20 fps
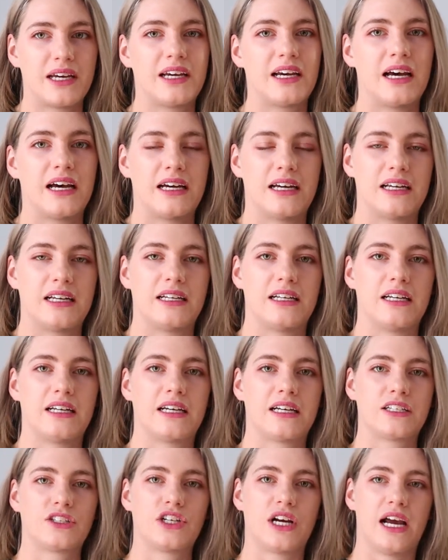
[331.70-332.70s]
on
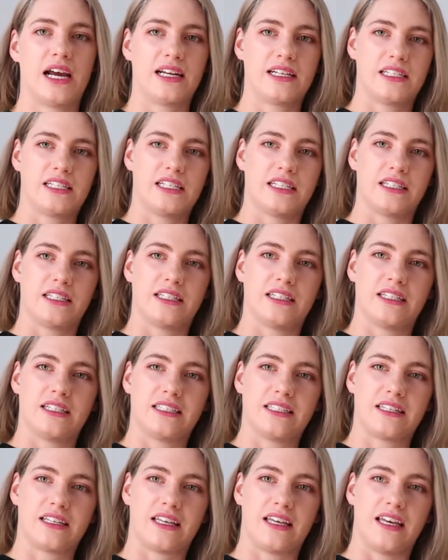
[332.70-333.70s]
trying to
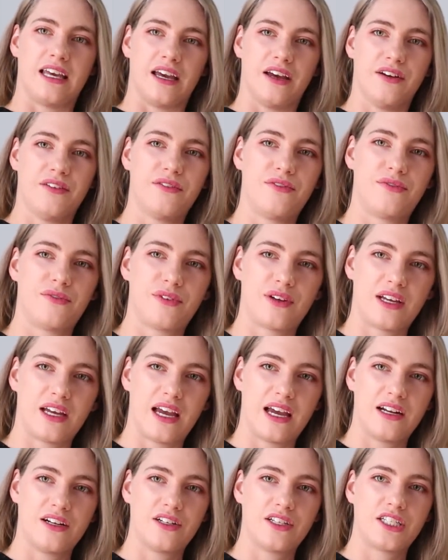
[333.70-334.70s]
give
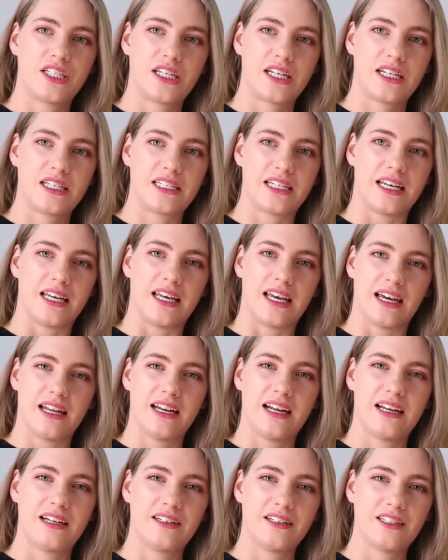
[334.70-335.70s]
energy to get
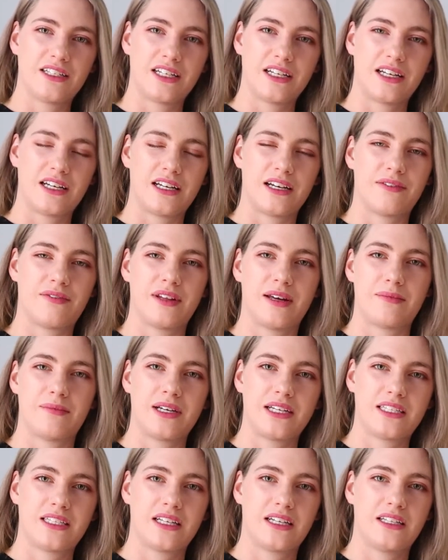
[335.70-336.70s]
energy, if that
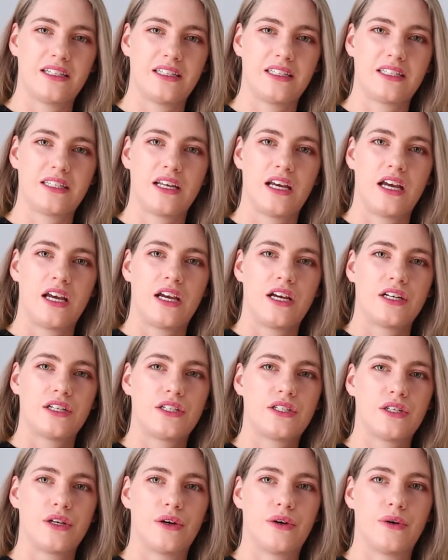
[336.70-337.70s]
makes sense.
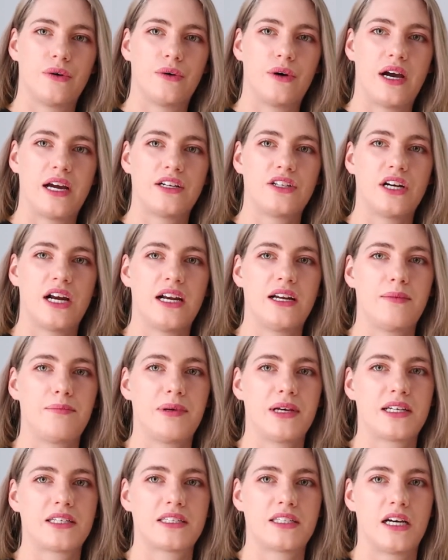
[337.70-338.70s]
So I try to
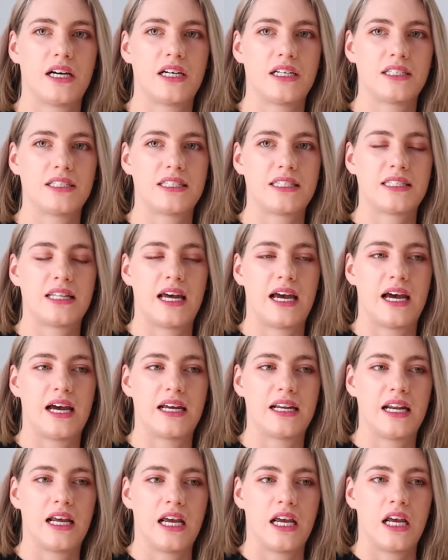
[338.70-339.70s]
pick songs
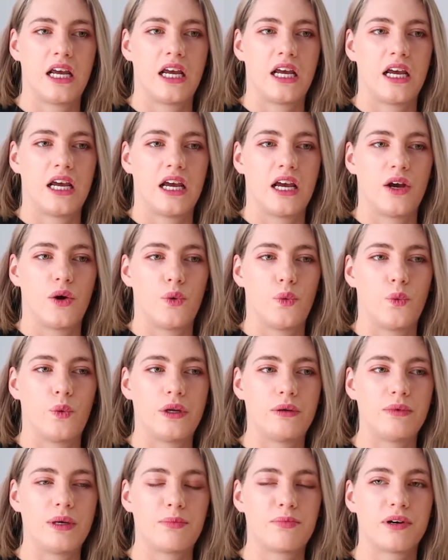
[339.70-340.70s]
that
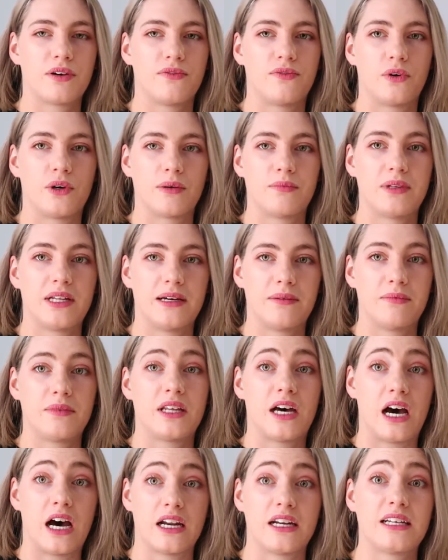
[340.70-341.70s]
when we perform them,
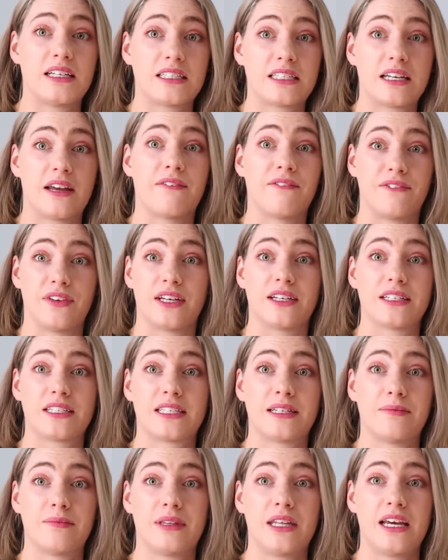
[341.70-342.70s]
the audience can feel
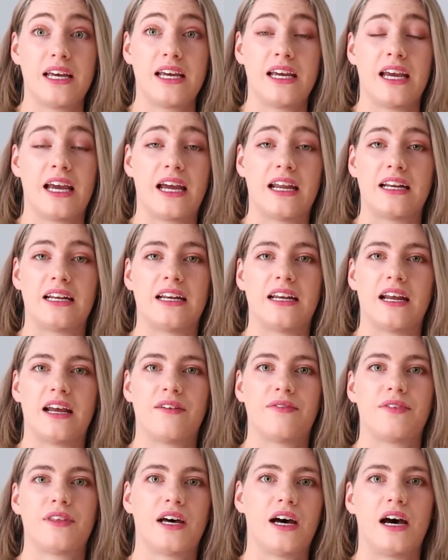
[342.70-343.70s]
something, and
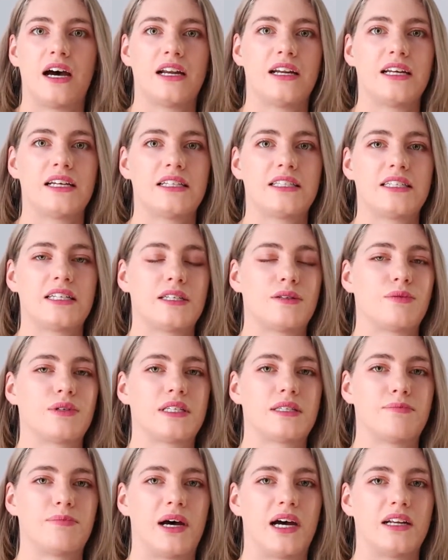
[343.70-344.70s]
if the audience is
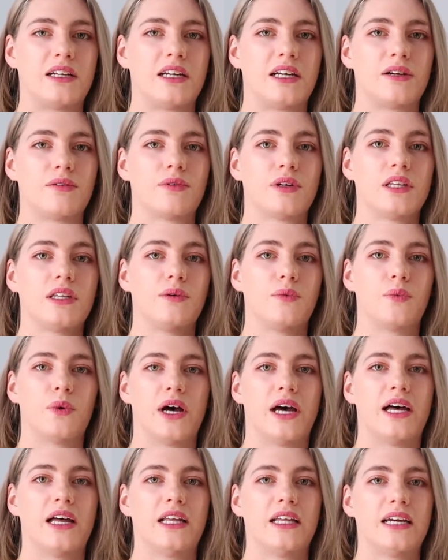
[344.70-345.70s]
responding really
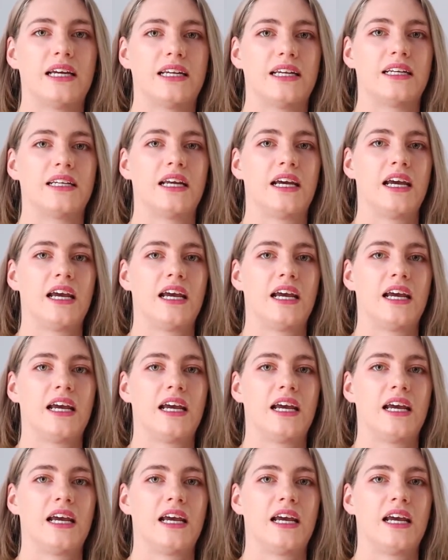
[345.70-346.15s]
well and